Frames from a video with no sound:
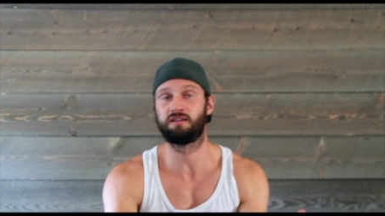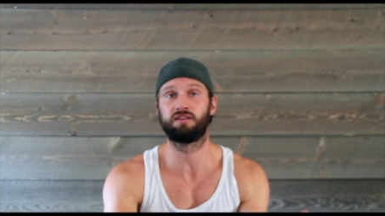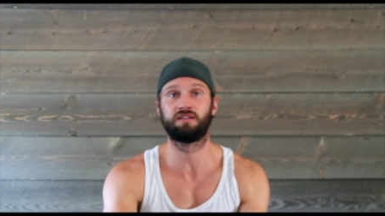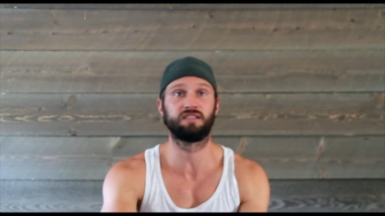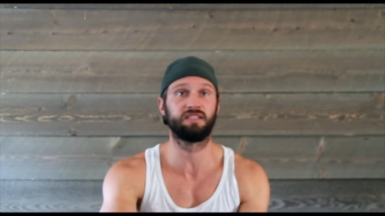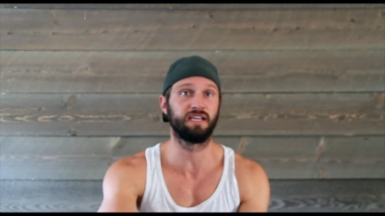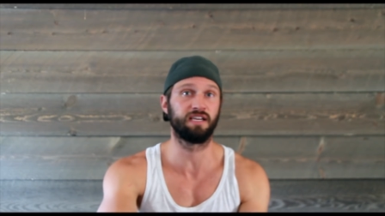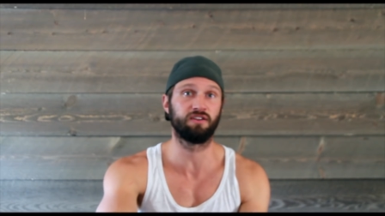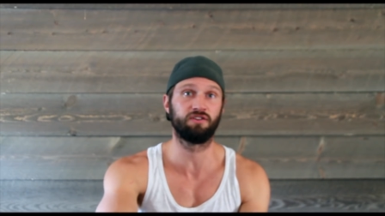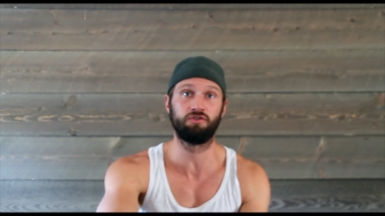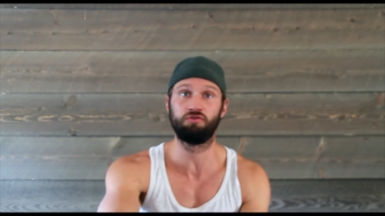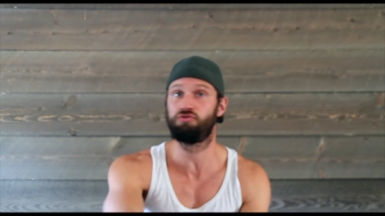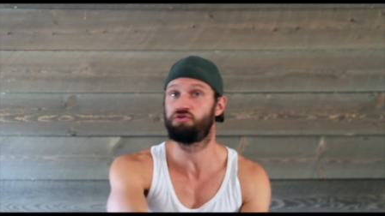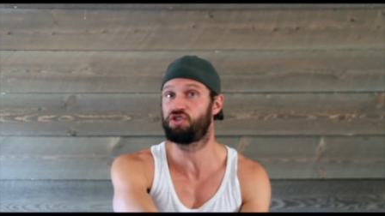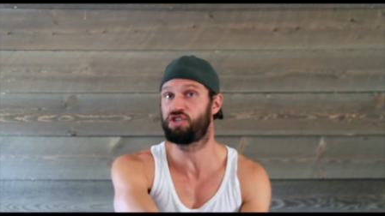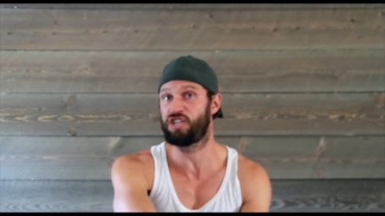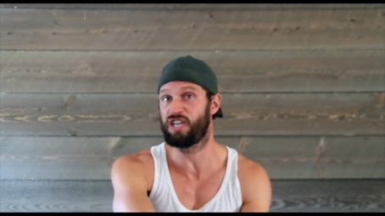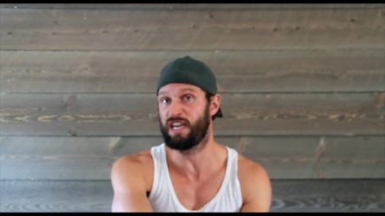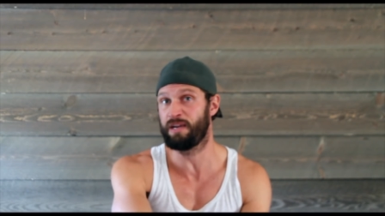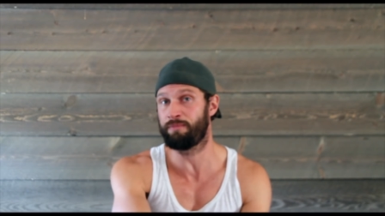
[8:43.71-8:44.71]
stick to
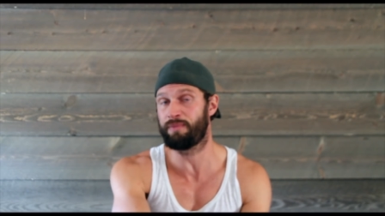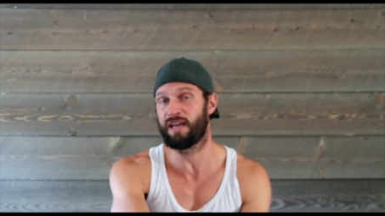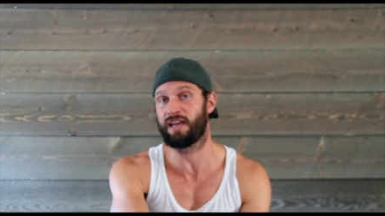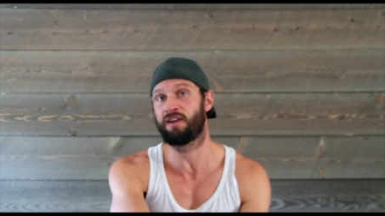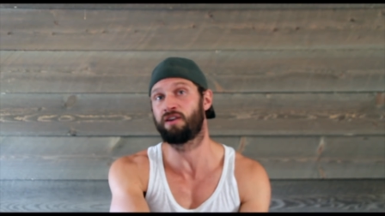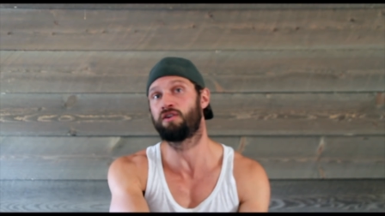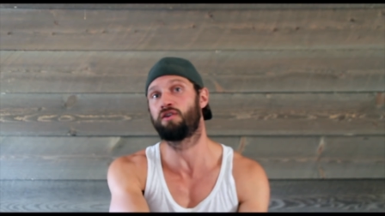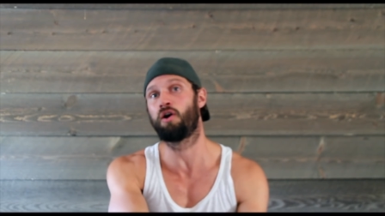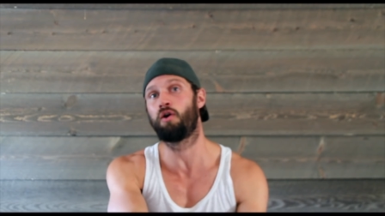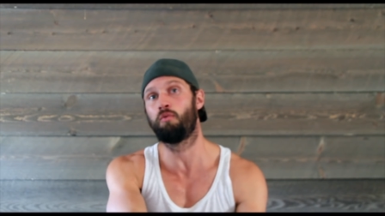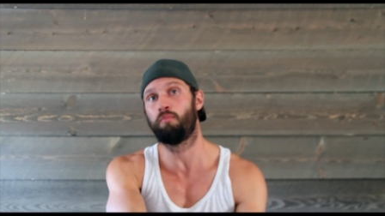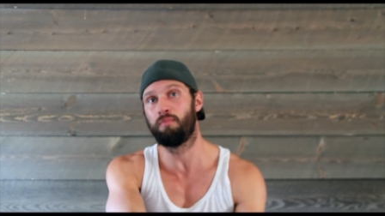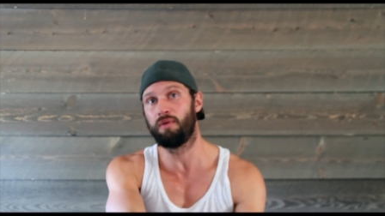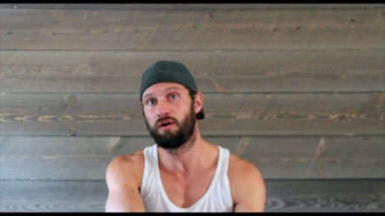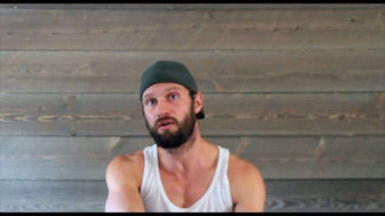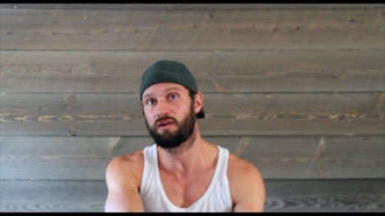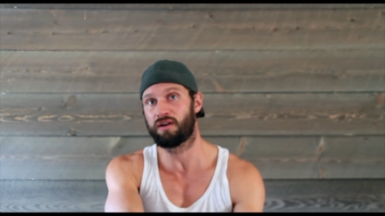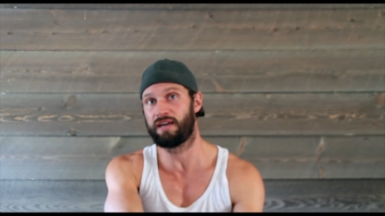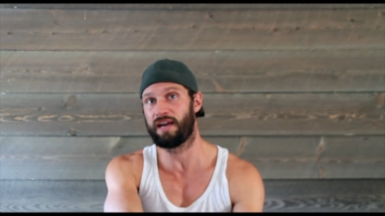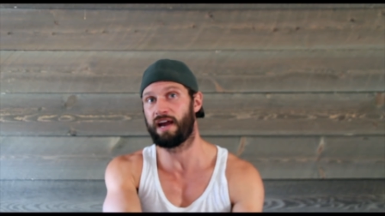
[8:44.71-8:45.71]
sheep and goat
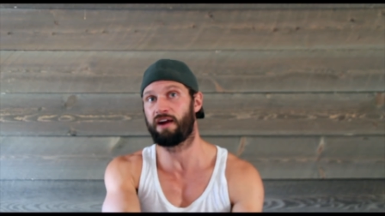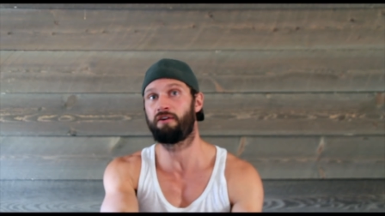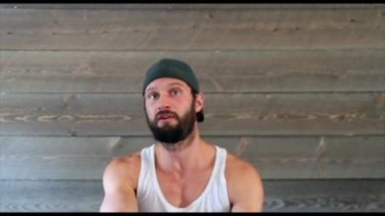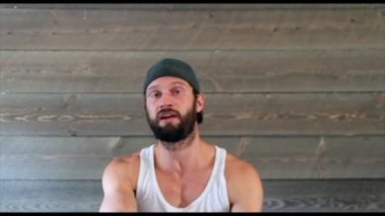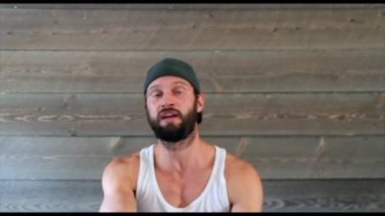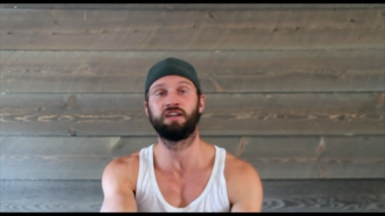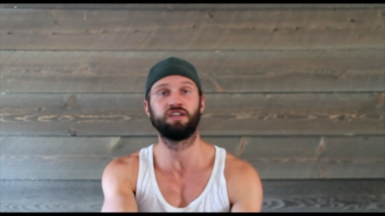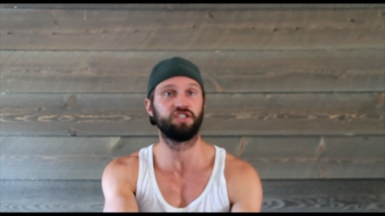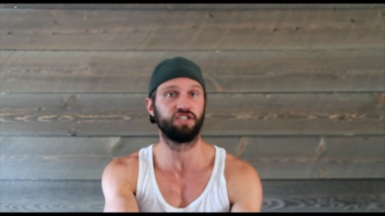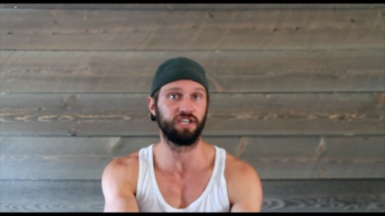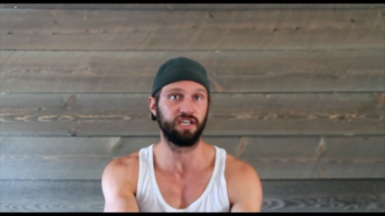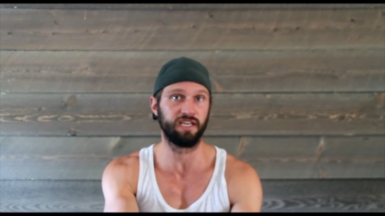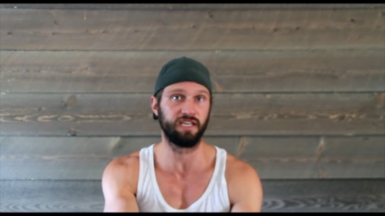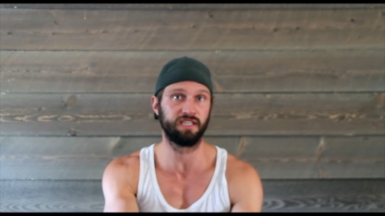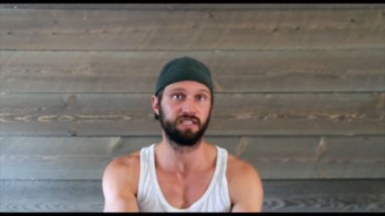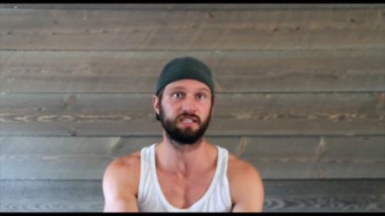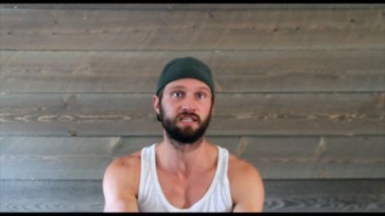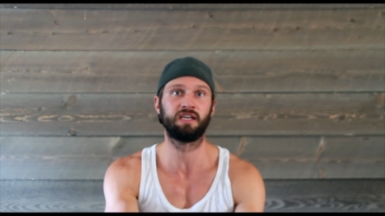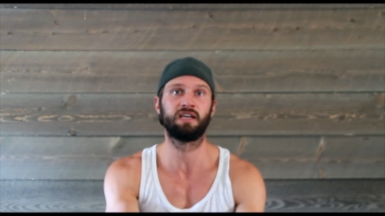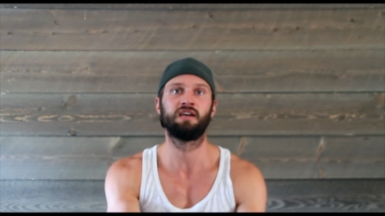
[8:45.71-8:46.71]
milk dairy and
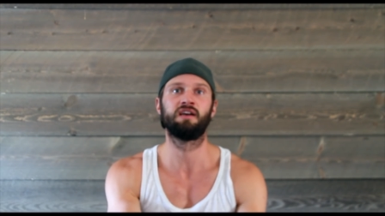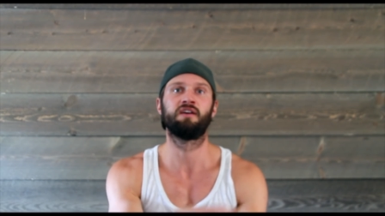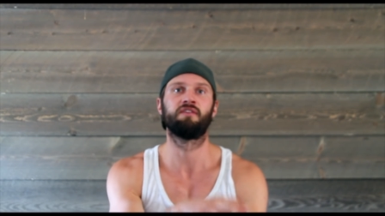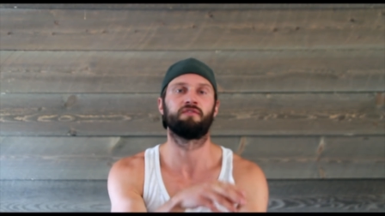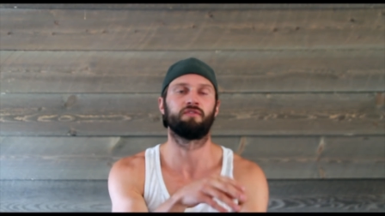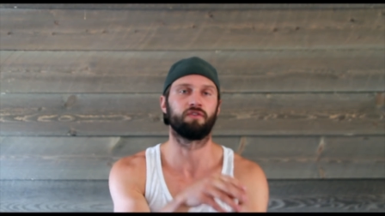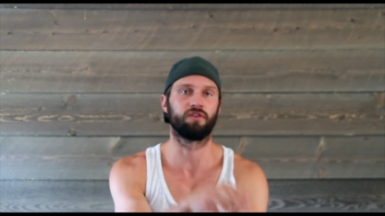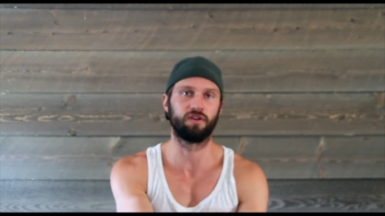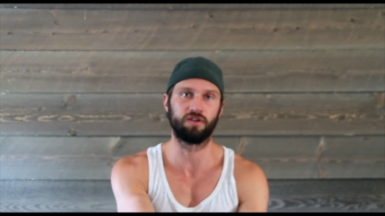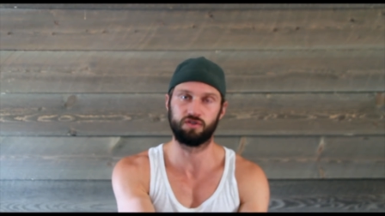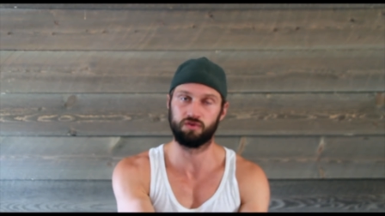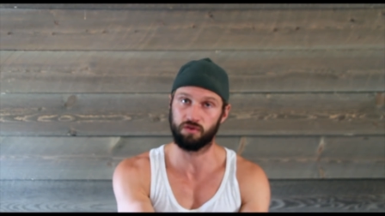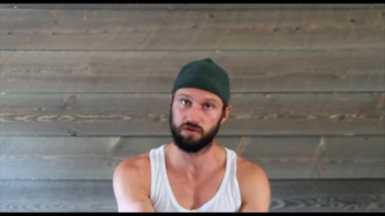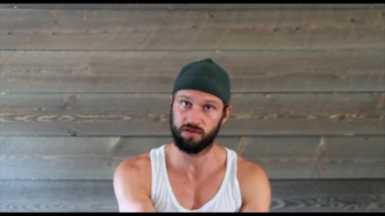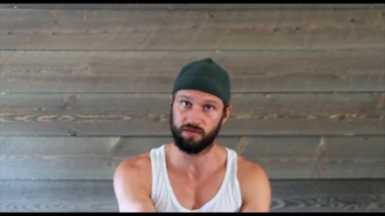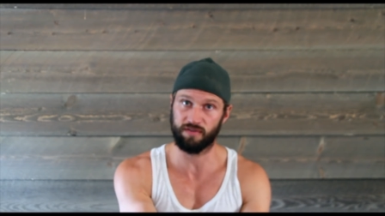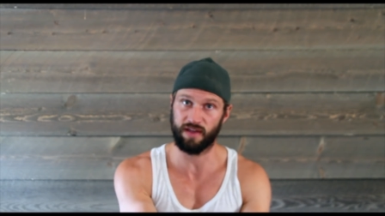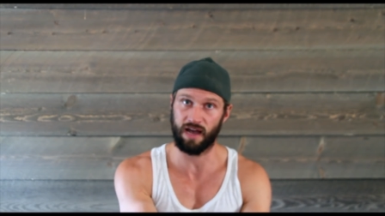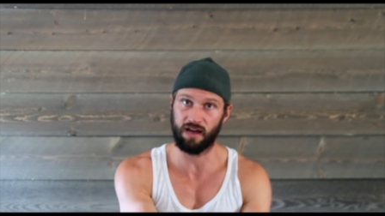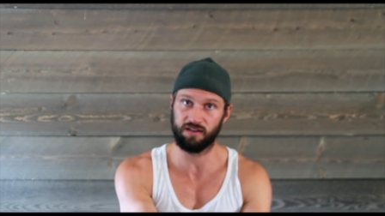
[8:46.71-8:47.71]
cheese for a good source
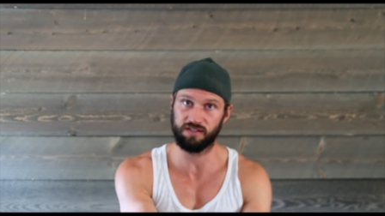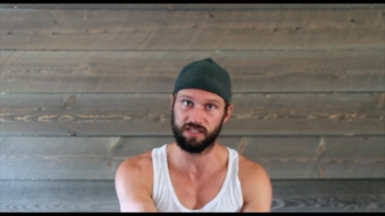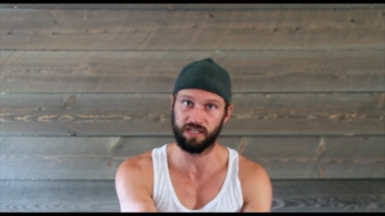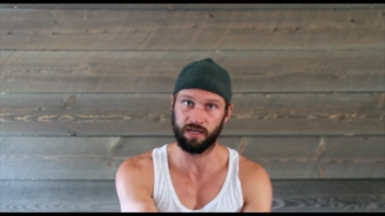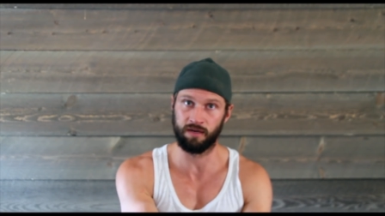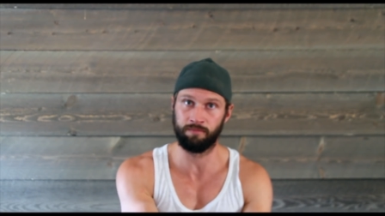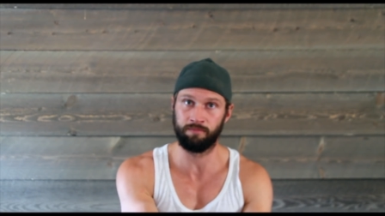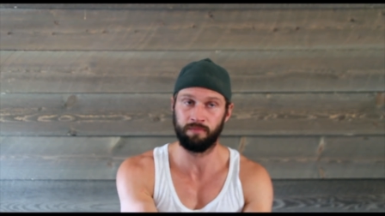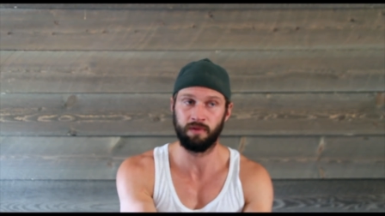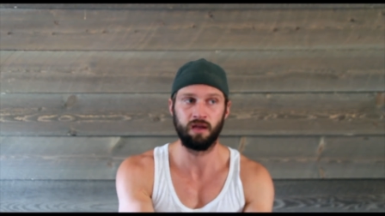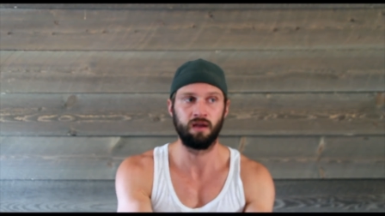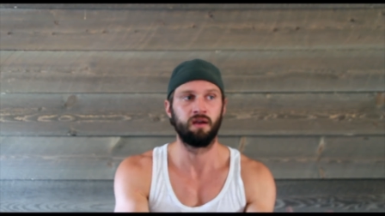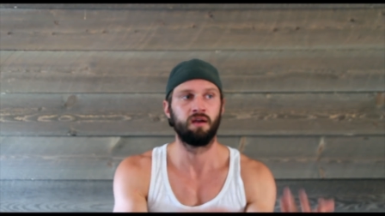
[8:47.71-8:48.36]
of calcium